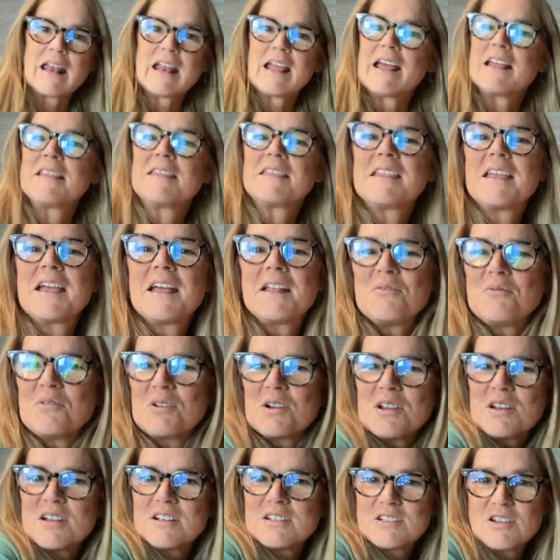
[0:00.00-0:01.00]
and then we're
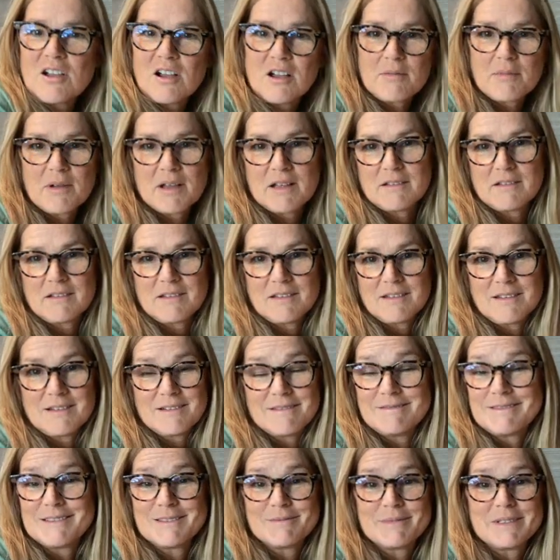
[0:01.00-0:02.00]
going to talk about
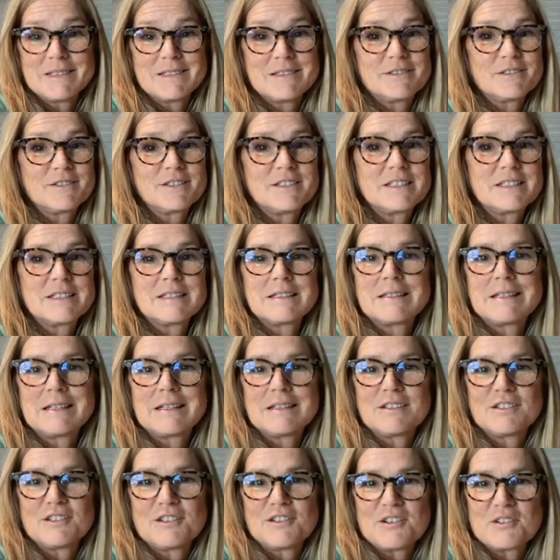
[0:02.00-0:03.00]
some interesting
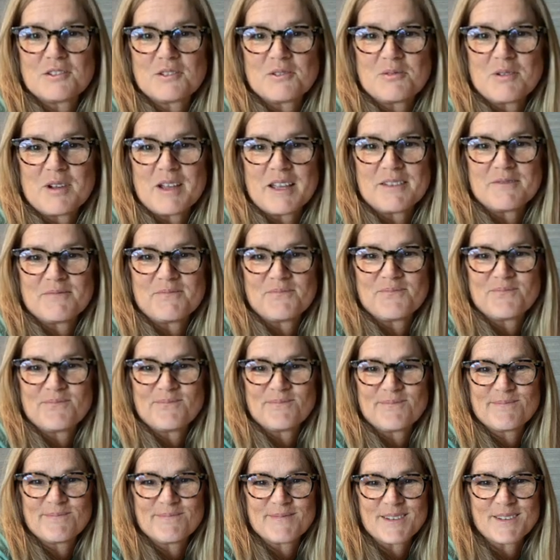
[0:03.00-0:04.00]
things along the way.
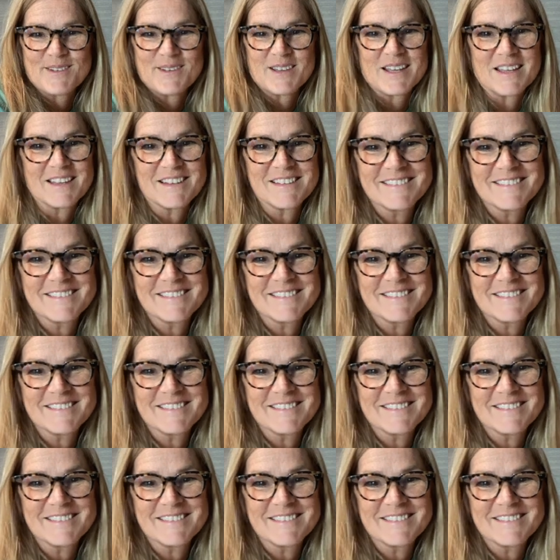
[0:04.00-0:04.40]
Okay.